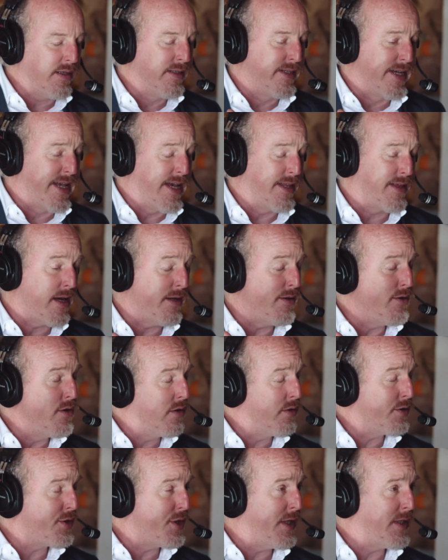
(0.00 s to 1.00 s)
to get that
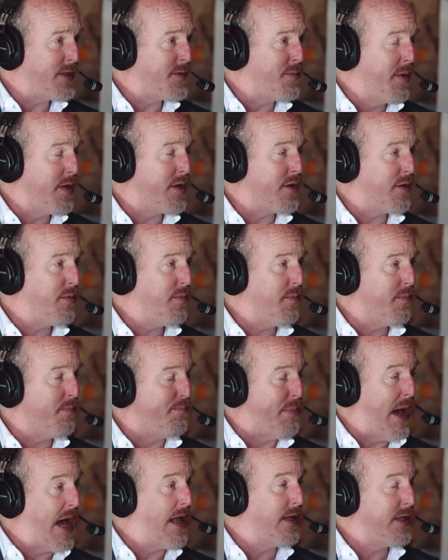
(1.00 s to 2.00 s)
neurotransmitter
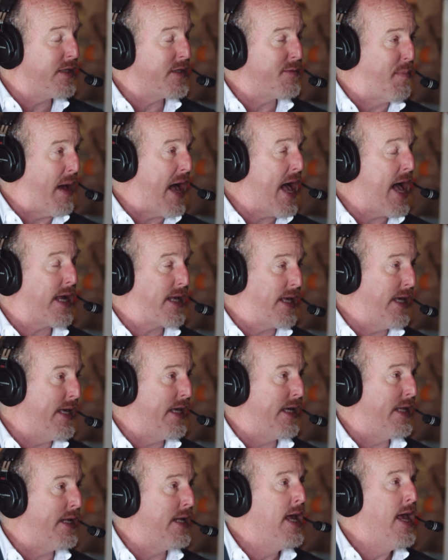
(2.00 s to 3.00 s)
balance back
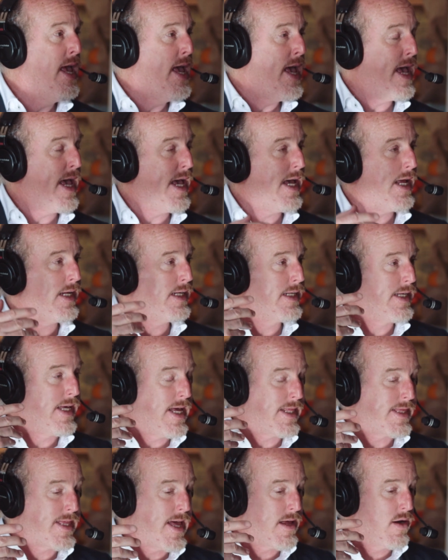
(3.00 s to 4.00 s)
in and
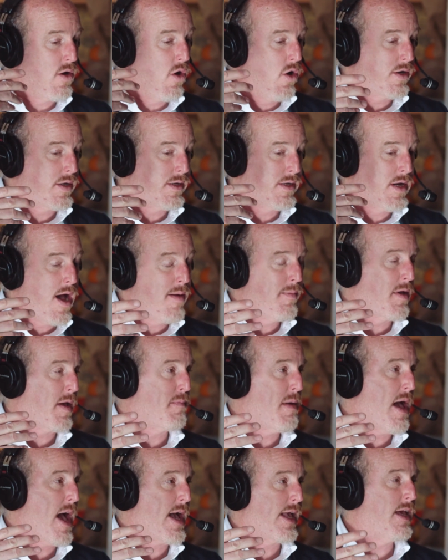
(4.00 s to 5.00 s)
get that
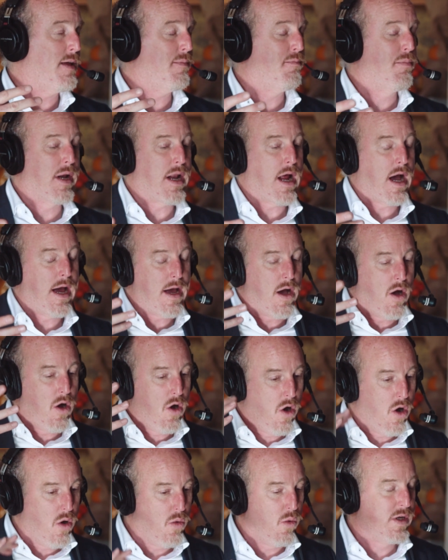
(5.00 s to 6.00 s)
autonomic back in. But I
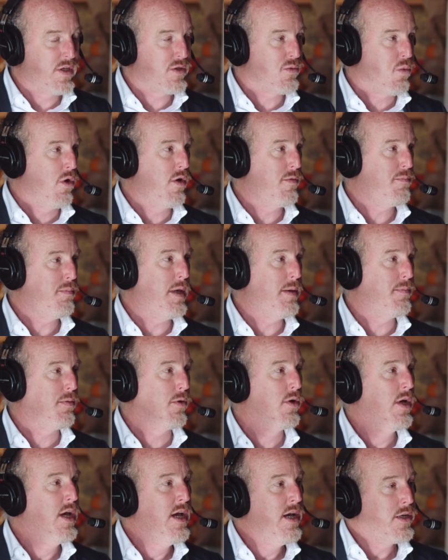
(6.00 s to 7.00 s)
always want
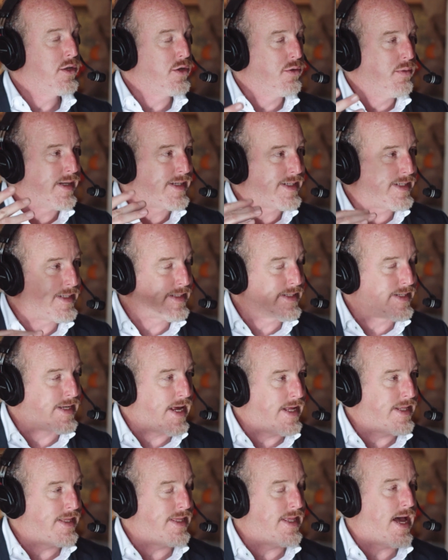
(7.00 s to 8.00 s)
people to
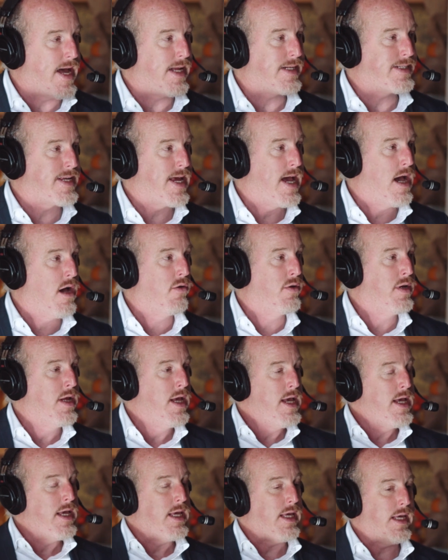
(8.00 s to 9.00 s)
extend that down
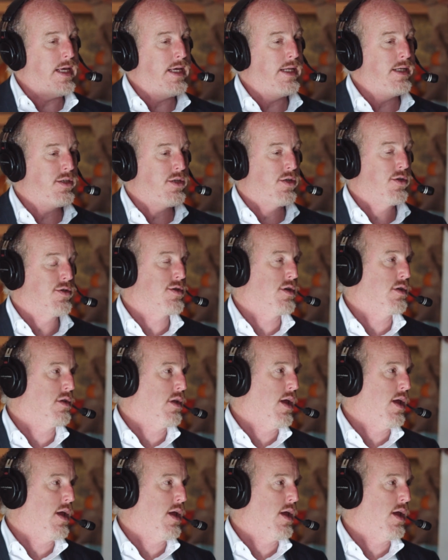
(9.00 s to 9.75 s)
into their